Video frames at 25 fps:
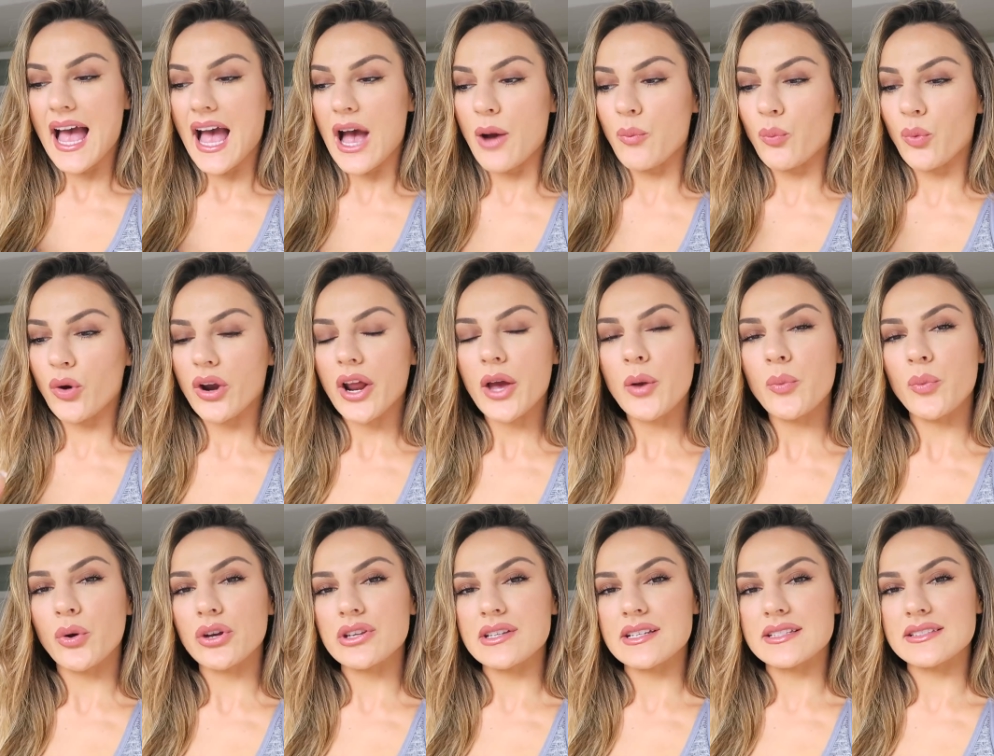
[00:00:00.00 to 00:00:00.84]
And what I
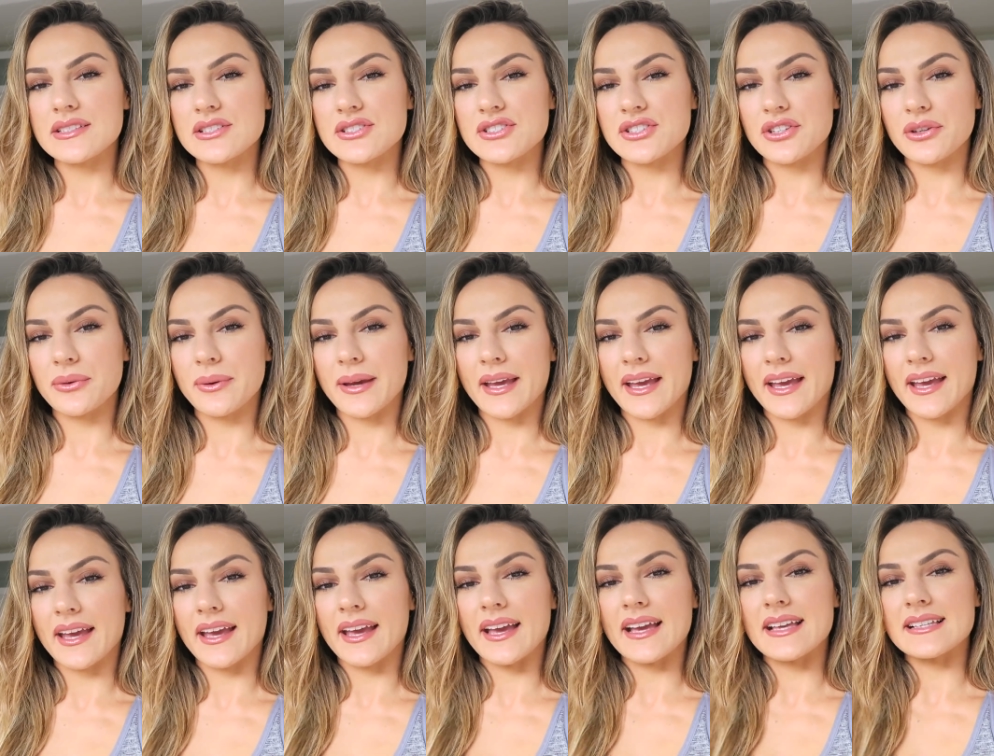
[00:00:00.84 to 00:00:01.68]
want you to do
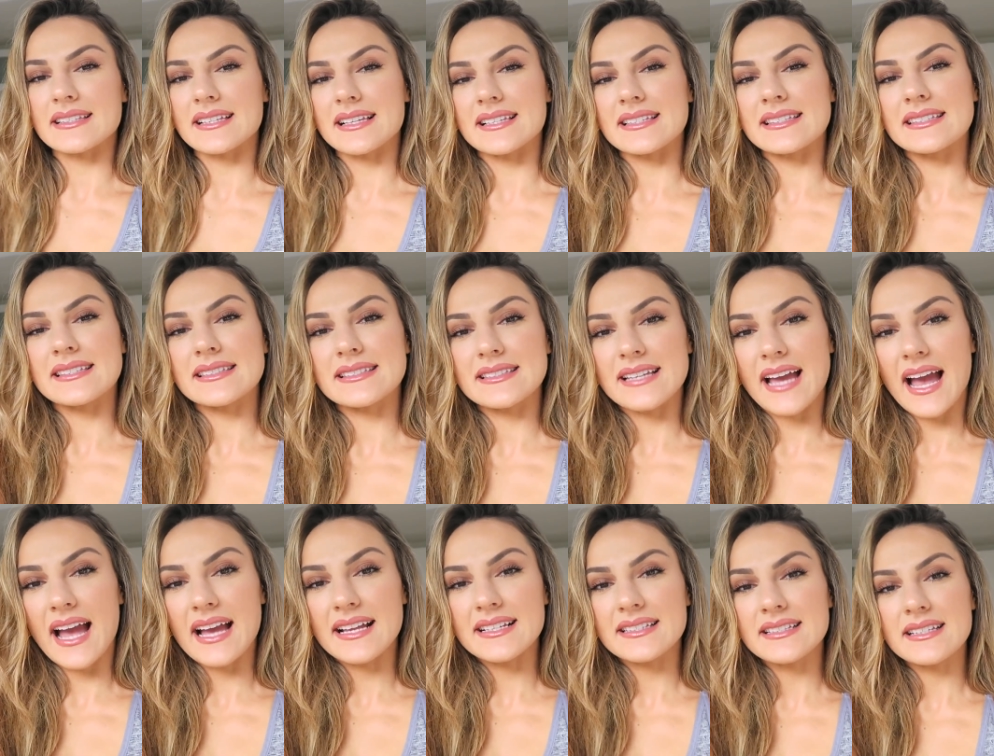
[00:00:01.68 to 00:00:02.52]
here is a
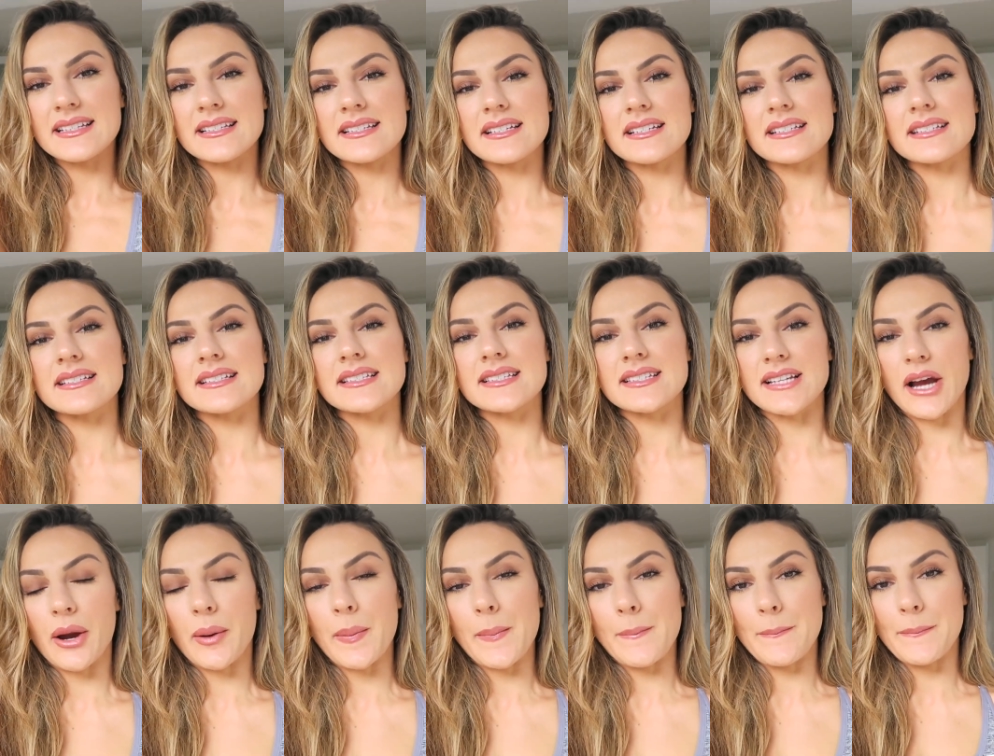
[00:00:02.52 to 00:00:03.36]
standard
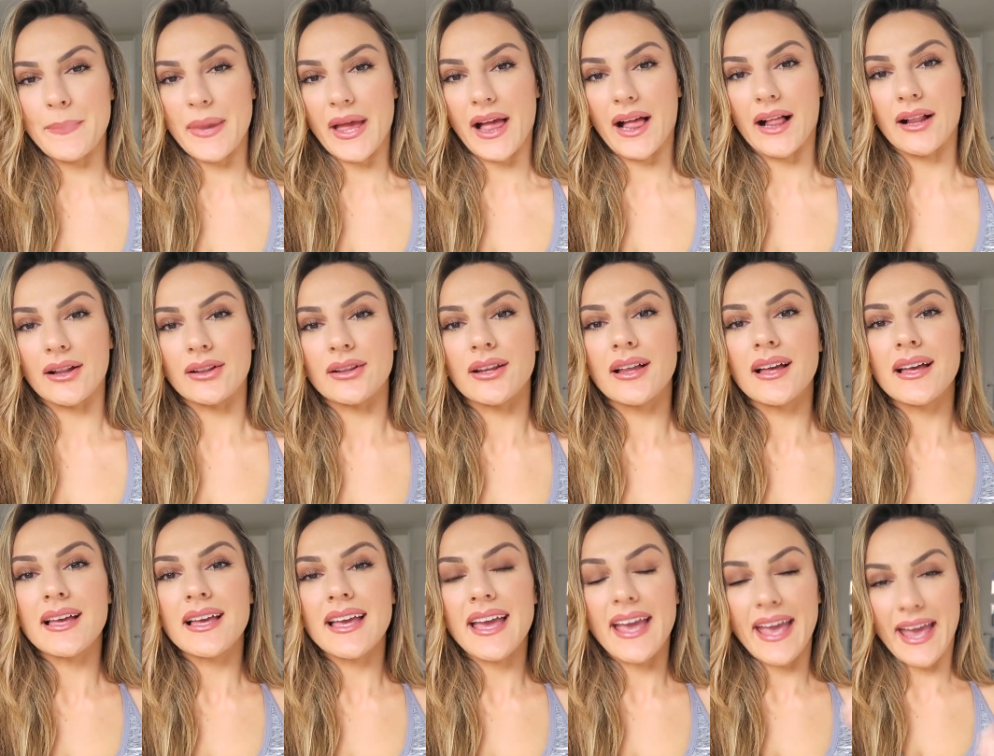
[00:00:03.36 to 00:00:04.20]

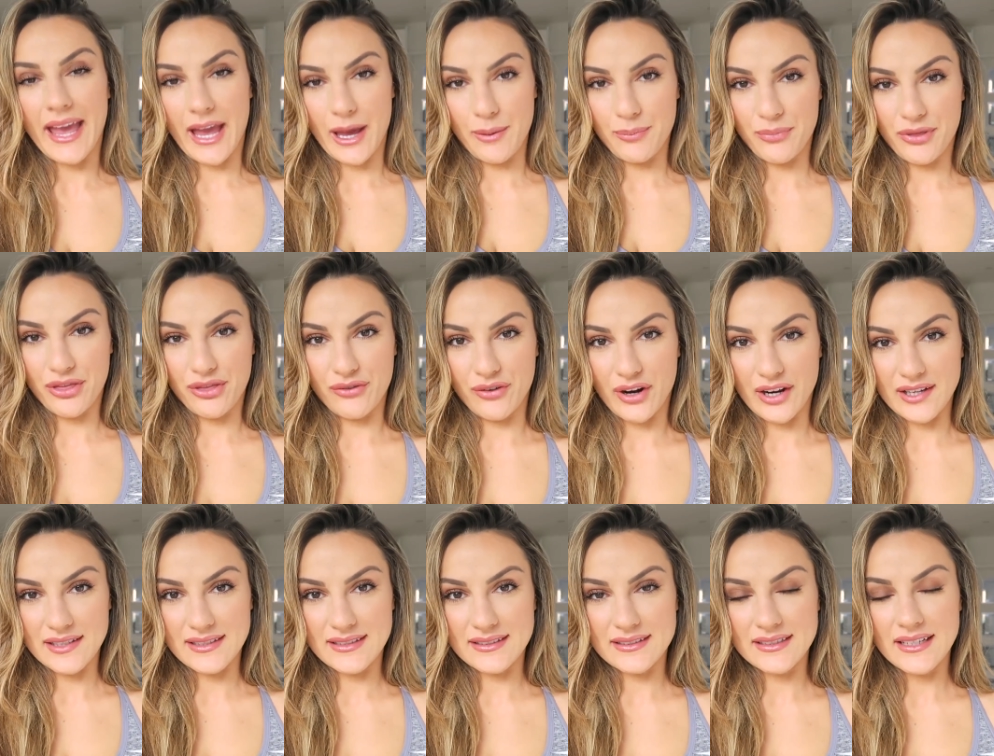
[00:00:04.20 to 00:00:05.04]
dumbbell hip
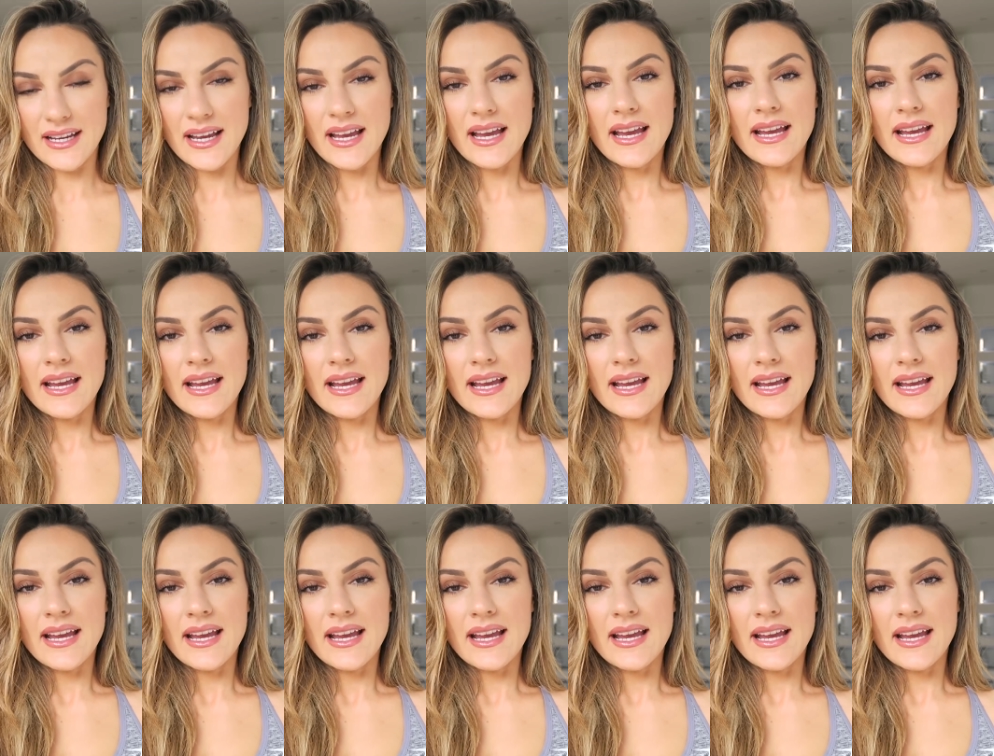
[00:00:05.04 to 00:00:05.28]
thrust.